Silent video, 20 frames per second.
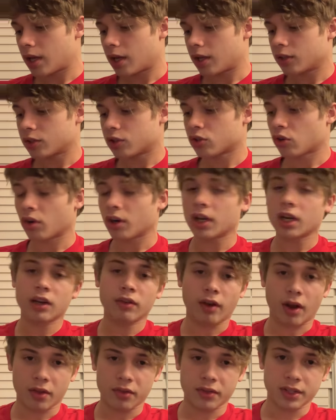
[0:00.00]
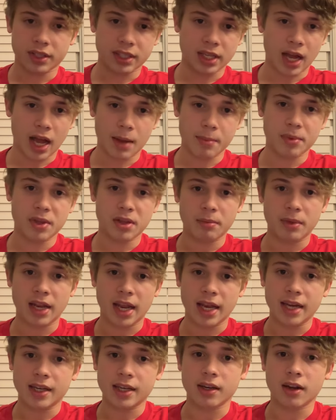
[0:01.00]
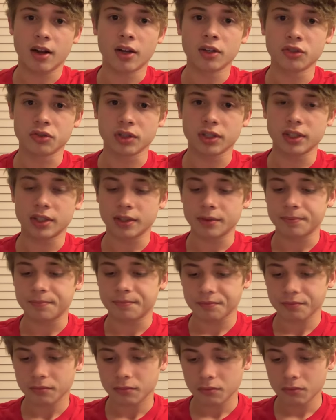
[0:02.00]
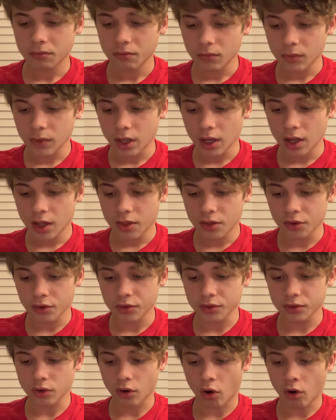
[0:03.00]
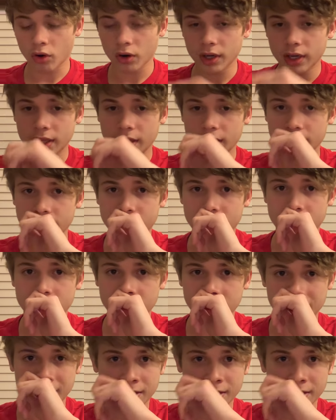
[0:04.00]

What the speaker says: starting around this time in the mid-1800s, there's already this